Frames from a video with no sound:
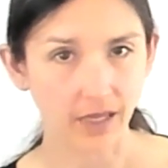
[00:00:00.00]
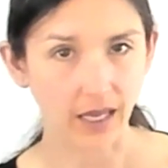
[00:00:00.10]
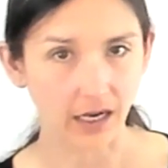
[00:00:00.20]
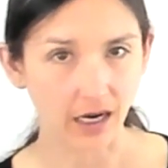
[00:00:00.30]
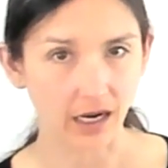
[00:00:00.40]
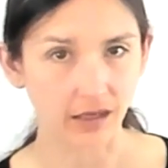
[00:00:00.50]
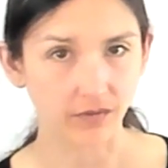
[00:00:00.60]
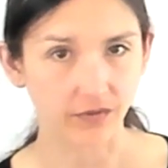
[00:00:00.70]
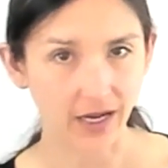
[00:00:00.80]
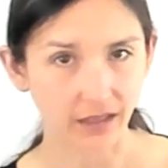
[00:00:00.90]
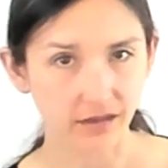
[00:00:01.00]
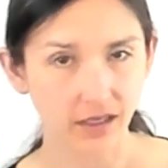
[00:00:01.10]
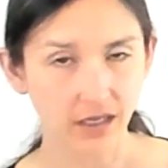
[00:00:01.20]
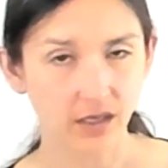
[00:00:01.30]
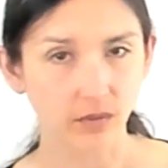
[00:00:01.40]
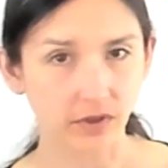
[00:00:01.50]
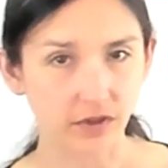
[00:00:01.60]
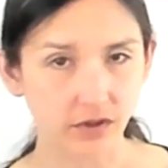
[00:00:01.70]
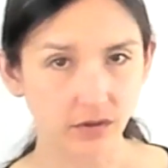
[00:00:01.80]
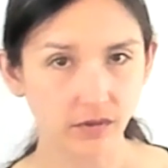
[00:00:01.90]
And I, in fact, will
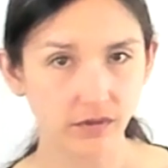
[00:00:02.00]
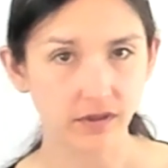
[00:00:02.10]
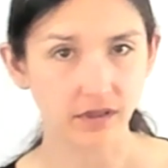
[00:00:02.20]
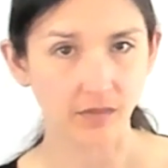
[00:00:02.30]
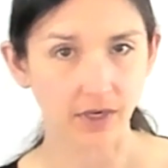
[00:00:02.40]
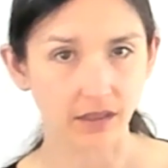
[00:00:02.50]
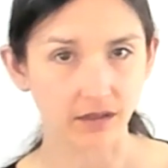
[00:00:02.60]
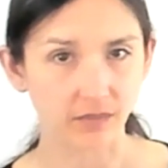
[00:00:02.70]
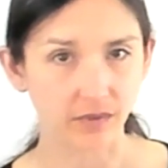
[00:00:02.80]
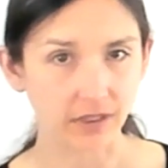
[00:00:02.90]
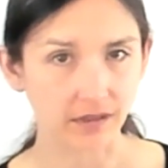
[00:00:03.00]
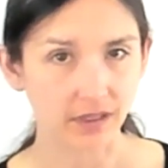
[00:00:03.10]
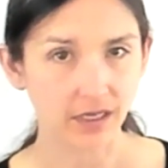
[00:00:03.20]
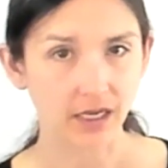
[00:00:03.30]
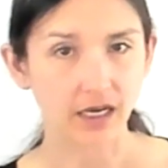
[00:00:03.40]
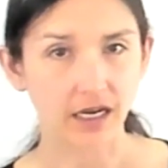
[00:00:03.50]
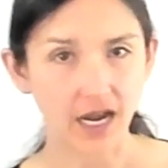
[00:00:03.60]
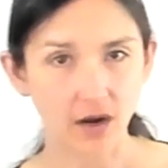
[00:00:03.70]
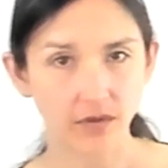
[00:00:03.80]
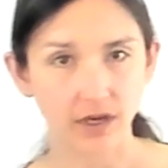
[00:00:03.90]
choose the mind of peace
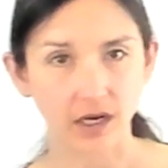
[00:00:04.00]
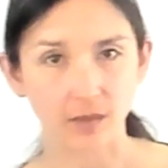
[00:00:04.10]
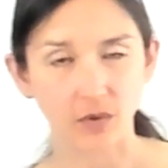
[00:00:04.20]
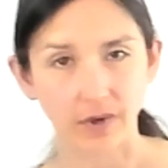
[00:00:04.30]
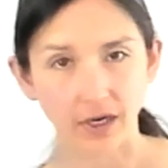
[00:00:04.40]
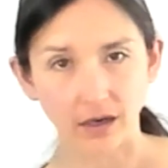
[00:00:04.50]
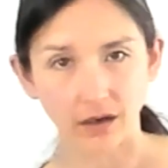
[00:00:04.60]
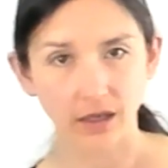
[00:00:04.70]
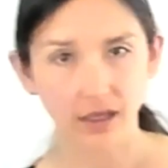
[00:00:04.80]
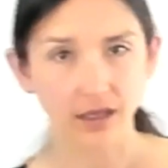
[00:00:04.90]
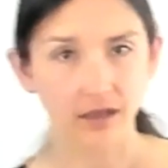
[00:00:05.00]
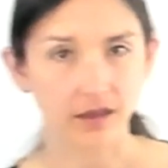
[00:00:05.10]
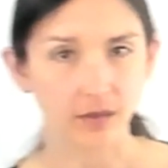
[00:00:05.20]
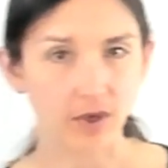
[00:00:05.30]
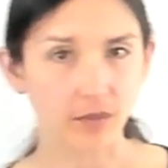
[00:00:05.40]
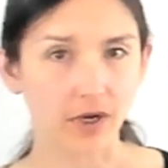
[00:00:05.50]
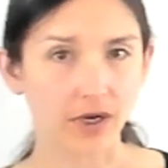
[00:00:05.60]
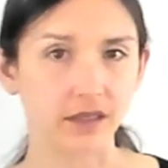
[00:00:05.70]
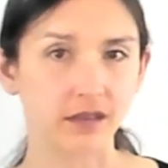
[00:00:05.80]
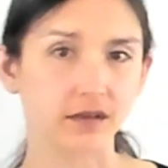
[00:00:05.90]
now that I'm aware that my
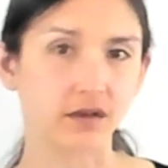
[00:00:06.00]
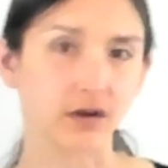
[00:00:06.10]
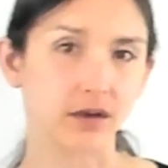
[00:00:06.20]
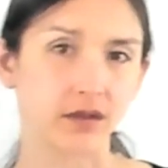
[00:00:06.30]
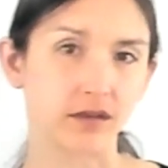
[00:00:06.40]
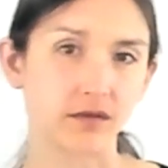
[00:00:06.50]
mind has gone in the